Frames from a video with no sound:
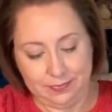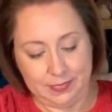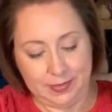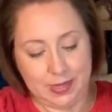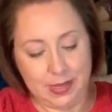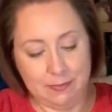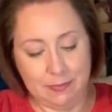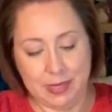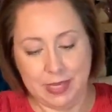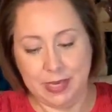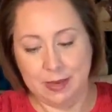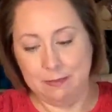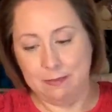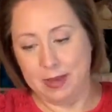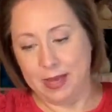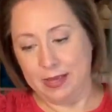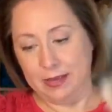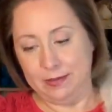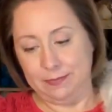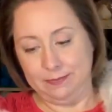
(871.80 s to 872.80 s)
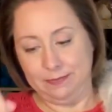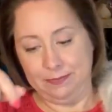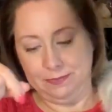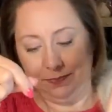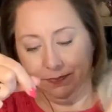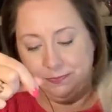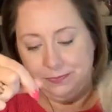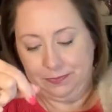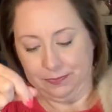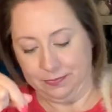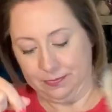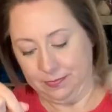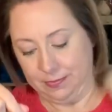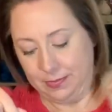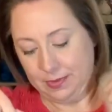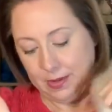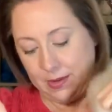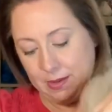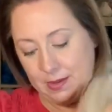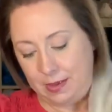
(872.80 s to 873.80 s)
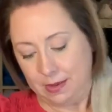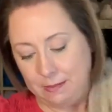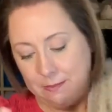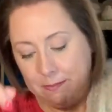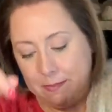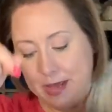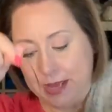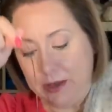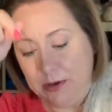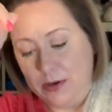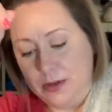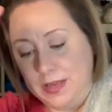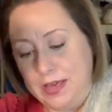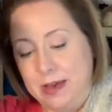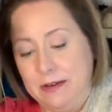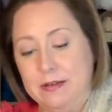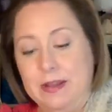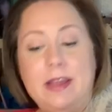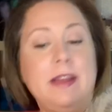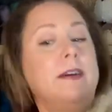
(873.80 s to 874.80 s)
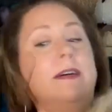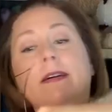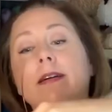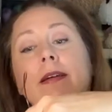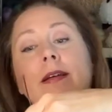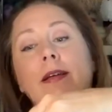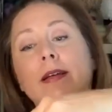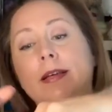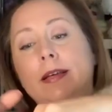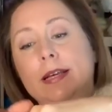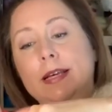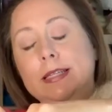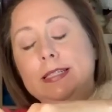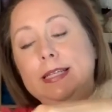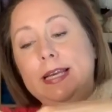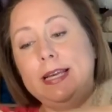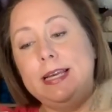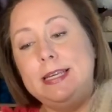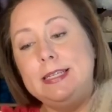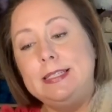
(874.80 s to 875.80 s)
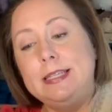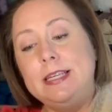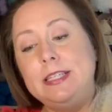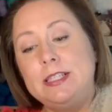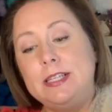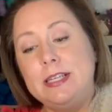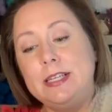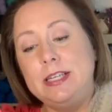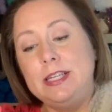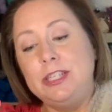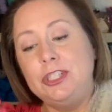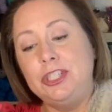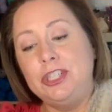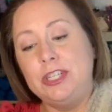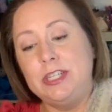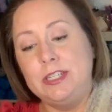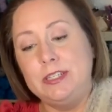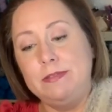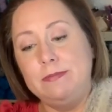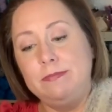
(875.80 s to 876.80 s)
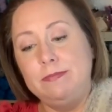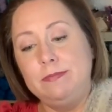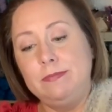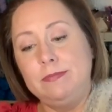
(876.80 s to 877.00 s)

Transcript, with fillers: let me get my, my hook out here. It's an easy Tunisian